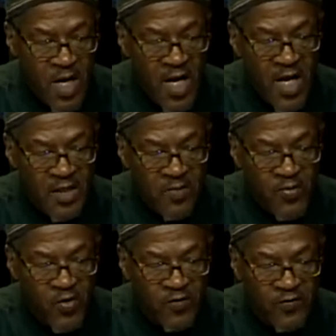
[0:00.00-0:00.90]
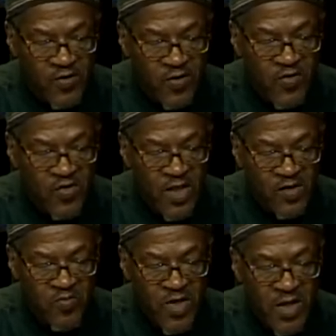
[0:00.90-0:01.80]
And Computers for Seniors,
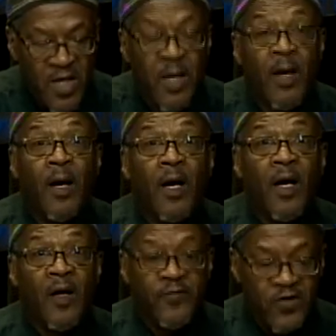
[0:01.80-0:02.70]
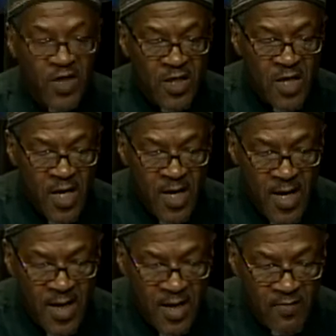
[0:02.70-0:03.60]
that's Monday, 10
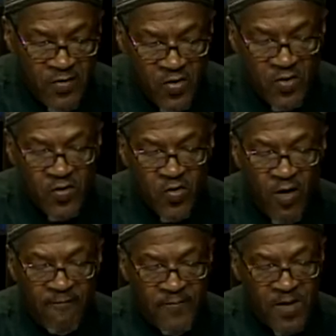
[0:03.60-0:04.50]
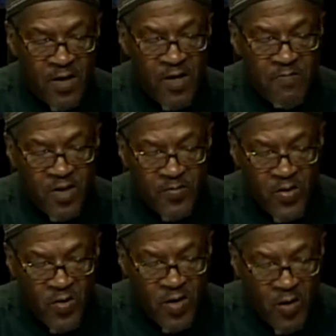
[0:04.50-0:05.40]
a.m. to 12 p.m.
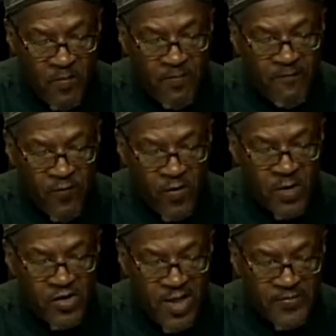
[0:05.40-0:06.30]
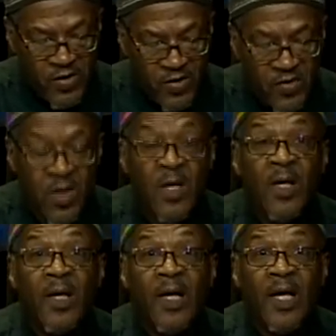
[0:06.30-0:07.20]
Computer help for job seekers,
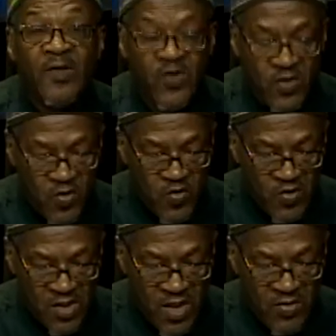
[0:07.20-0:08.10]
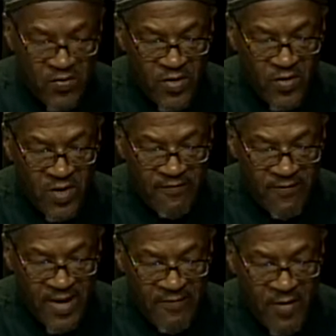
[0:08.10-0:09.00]
that's a Tuesday, 3:30 to
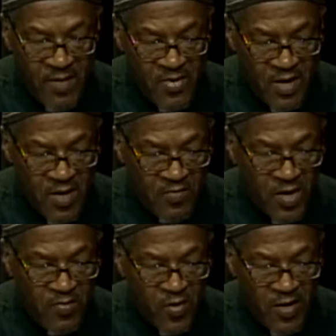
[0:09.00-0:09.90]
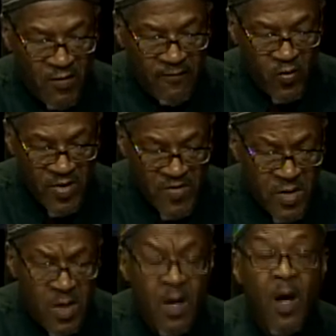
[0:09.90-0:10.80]
5 p.m. Computer help for
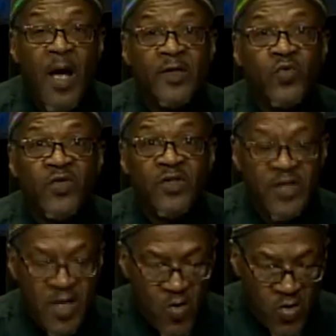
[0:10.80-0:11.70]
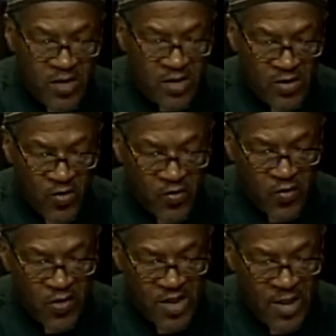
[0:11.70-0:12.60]
women, that's Wednesday, 1 to
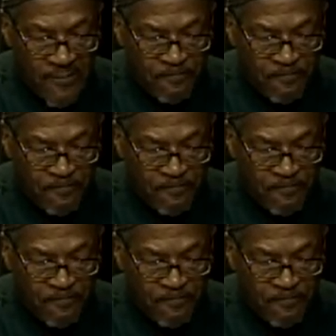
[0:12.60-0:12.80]
2:30